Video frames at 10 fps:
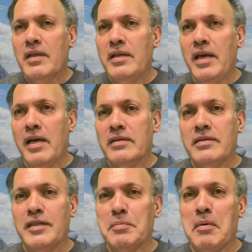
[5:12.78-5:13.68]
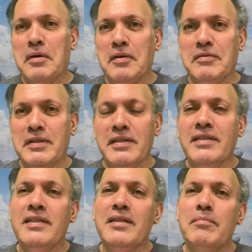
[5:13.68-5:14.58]
yeah, that's part of it.
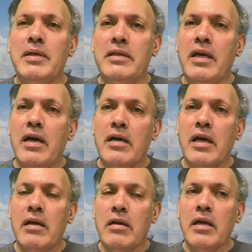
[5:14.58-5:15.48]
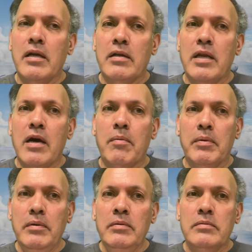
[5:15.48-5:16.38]
But yeah, and now
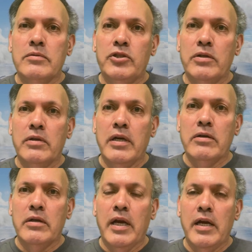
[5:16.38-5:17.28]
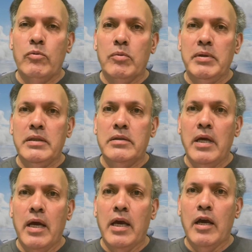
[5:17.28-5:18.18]
General Hangrenade will be
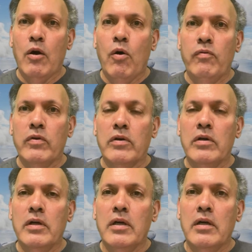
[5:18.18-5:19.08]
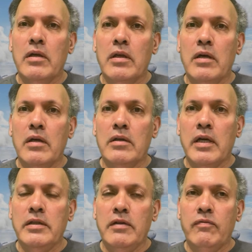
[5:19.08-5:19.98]
taking over the
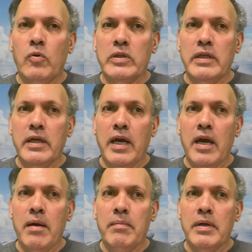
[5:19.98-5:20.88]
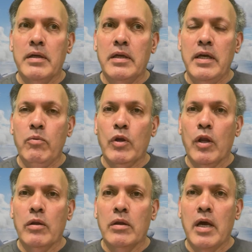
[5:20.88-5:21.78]
1914 game. He
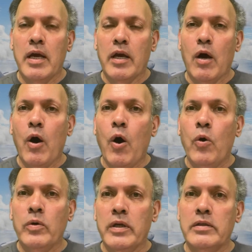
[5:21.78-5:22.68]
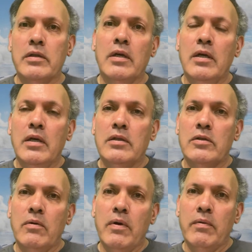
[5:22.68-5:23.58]
will like own it. So
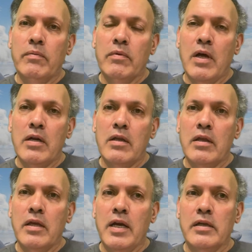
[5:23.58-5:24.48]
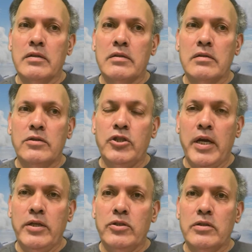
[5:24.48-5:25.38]
a lot of the things
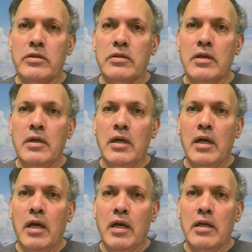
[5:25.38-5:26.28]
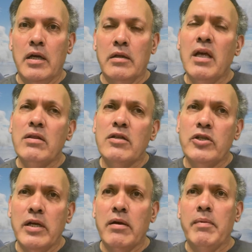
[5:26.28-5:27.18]
changes, and not the
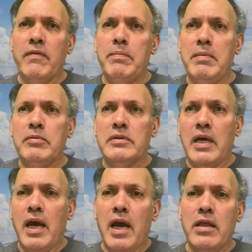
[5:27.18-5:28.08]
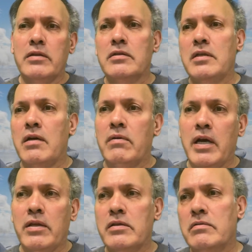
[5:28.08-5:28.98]
change. I mean, people say, "Hey, this is not
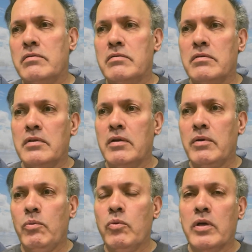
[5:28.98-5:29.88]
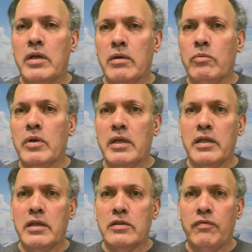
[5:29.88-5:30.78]
right. This is not right." We're gonna get
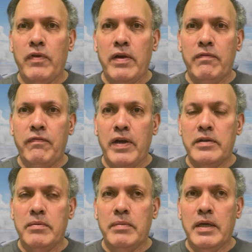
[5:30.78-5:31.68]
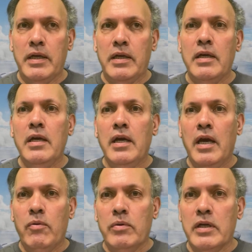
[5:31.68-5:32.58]
this fed to me,
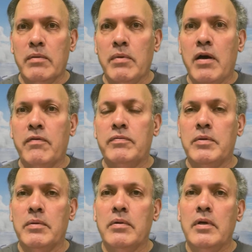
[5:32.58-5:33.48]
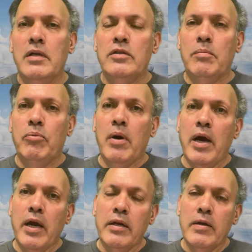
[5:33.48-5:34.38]
and we'll get them off to
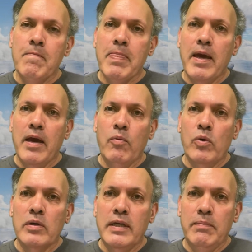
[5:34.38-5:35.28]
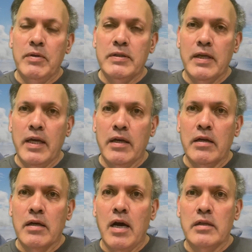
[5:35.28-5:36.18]
Brian, and we'll keep this thing
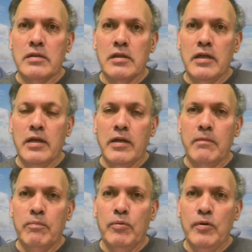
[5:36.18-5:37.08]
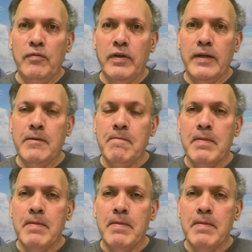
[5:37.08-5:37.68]
constantly improving